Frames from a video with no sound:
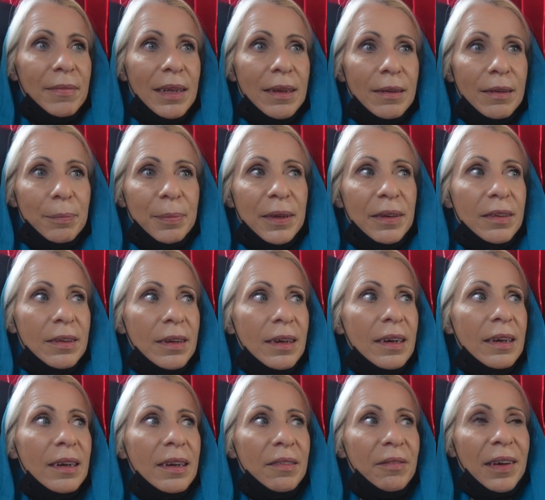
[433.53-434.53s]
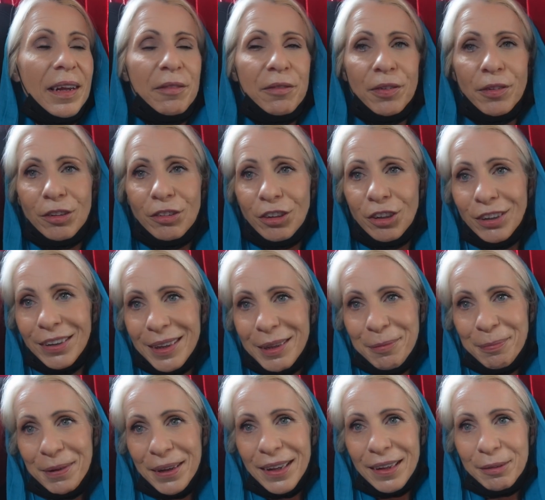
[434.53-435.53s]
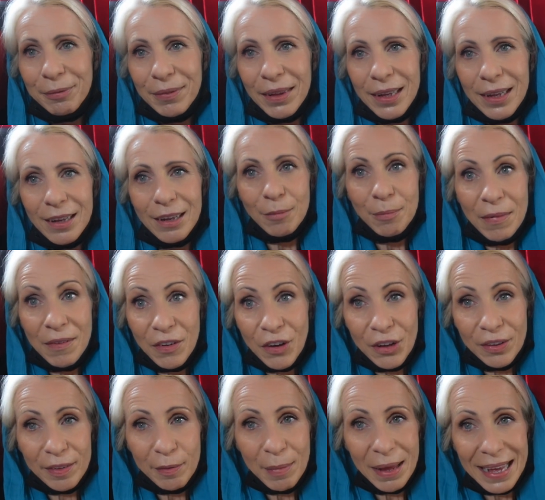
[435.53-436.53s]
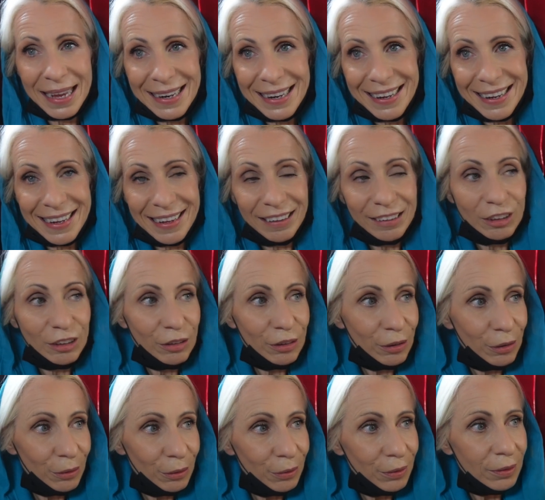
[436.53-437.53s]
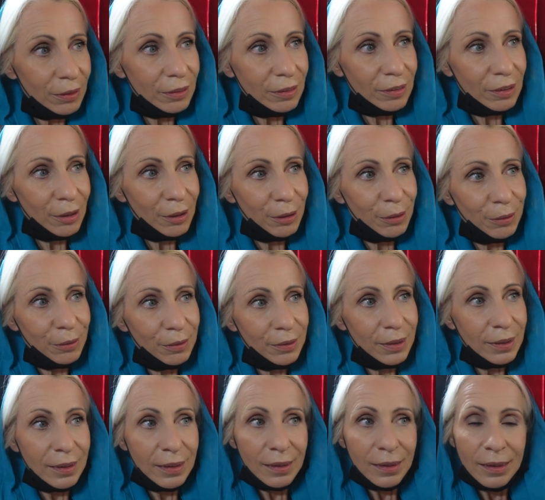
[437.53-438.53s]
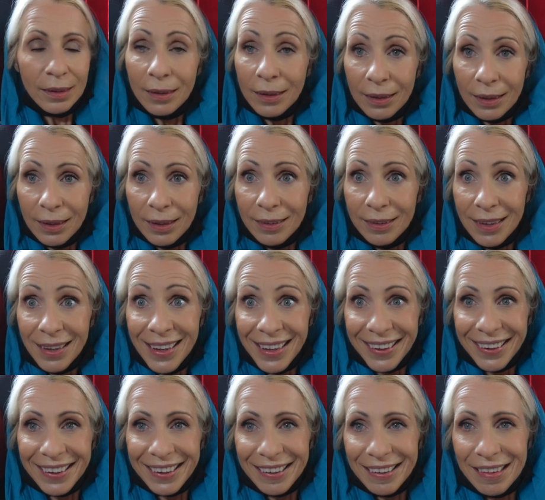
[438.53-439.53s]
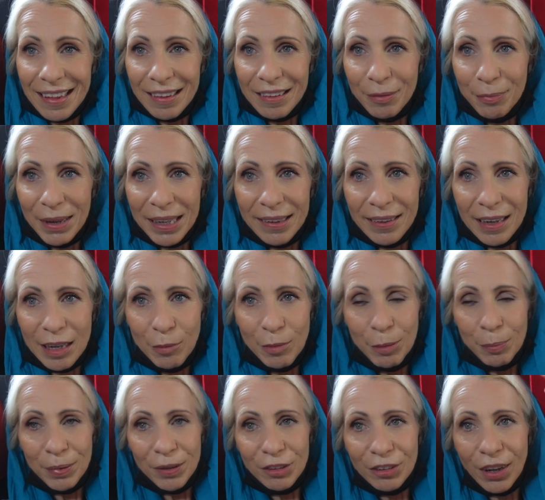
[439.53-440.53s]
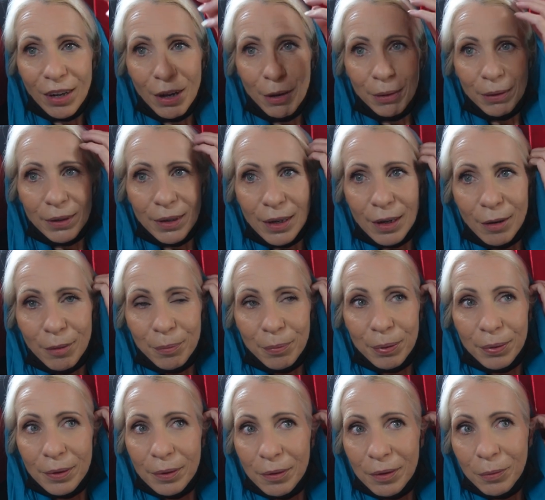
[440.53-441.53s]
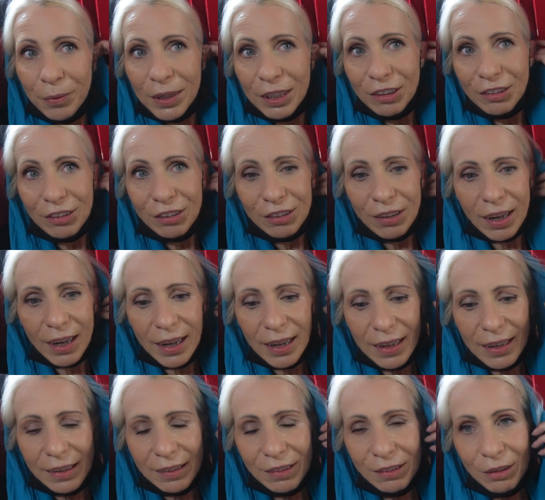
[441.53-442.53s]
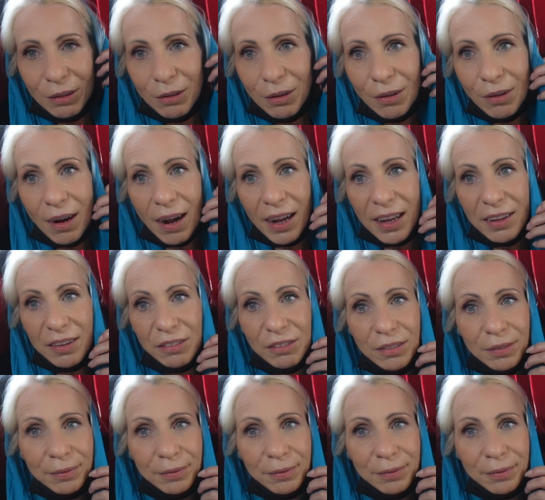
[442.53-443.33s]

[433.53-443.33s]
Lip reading: it'll be an uneventful journey, but I've got some editing to do. So that's it. That's my time in Peshawar, which, you know, I've